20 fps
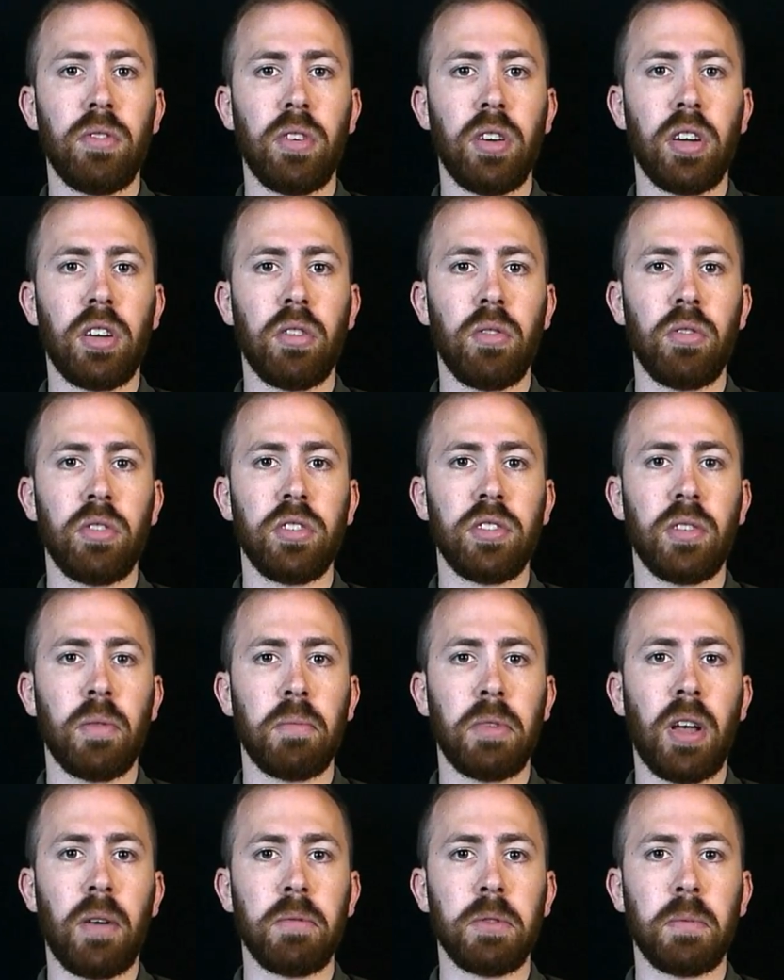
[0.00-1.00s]
including some
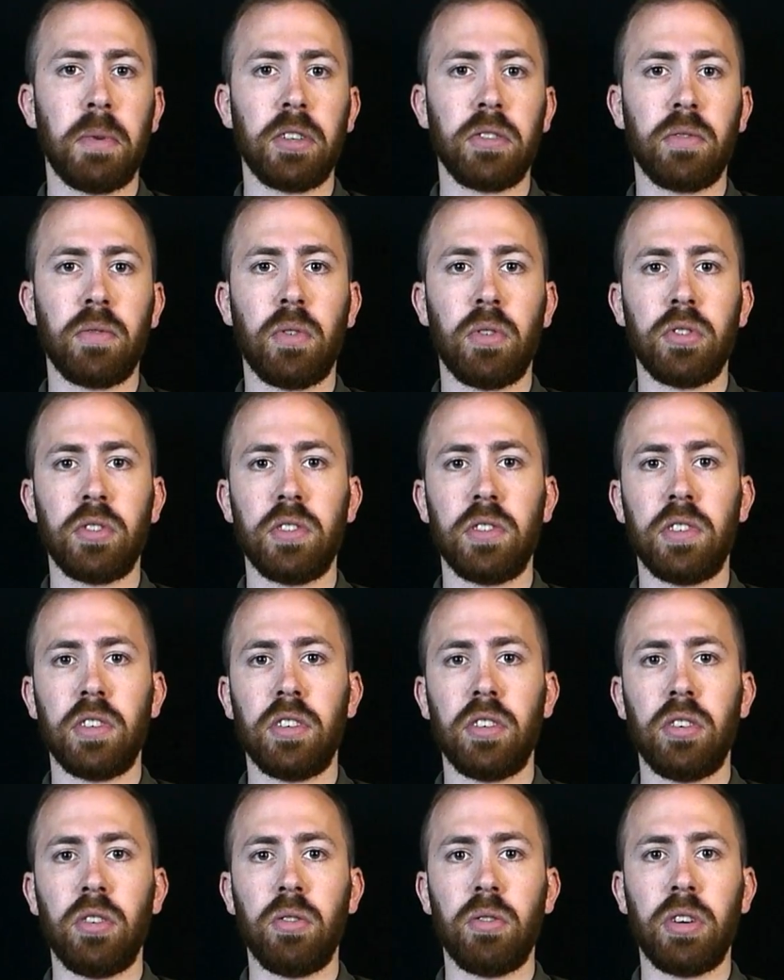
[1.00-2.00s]
top special forces
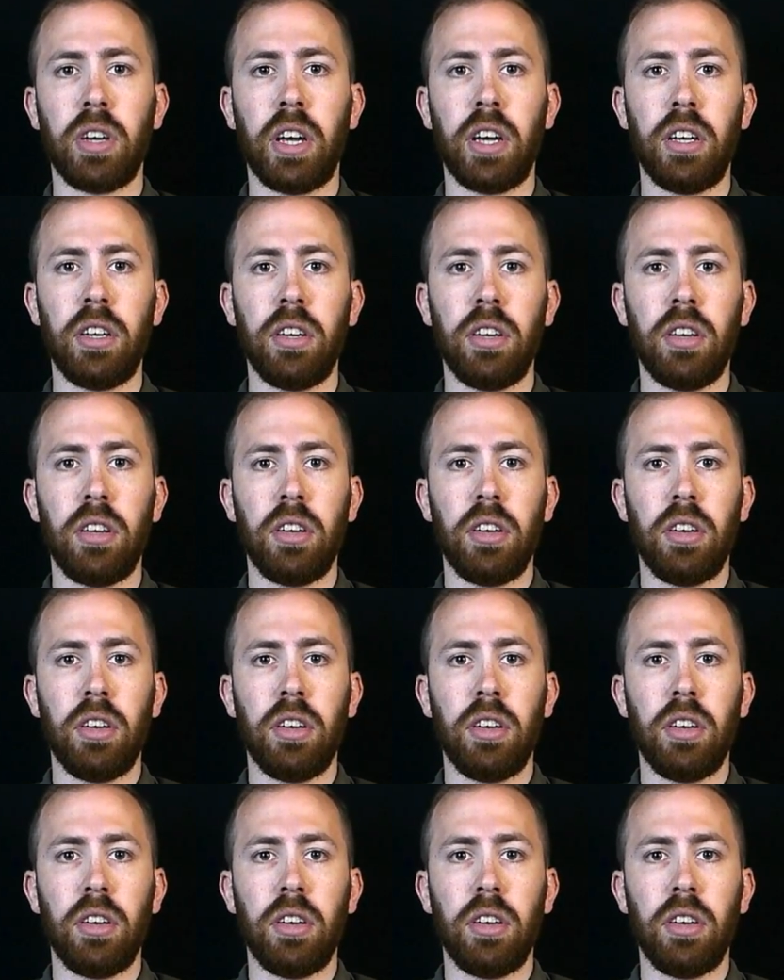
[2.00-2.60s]
in the UK